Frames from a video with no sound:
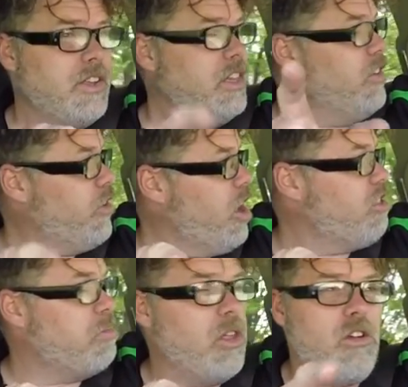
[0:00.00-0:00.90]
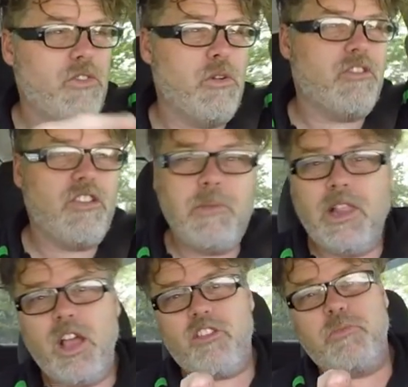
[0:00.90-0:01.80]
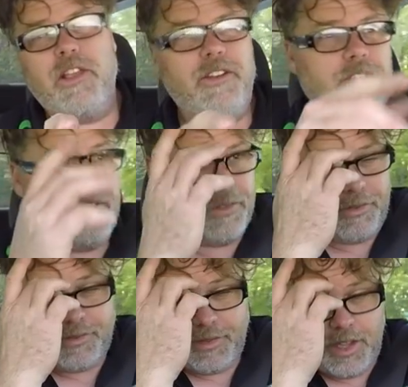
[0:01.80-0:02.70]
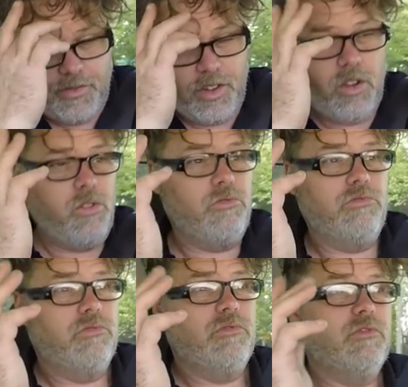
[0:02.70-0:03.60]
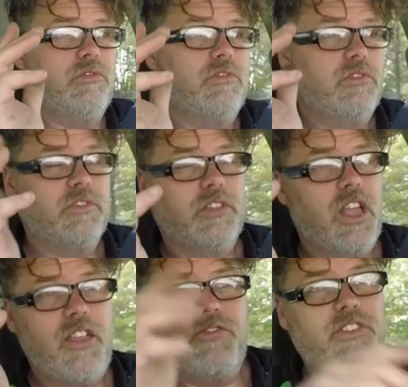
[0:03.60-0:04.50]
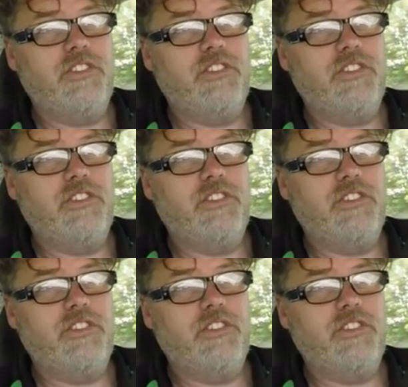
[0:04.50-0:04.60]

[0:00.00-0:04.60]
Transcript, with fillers: Leave your comments below if you want to see me log split. Even though I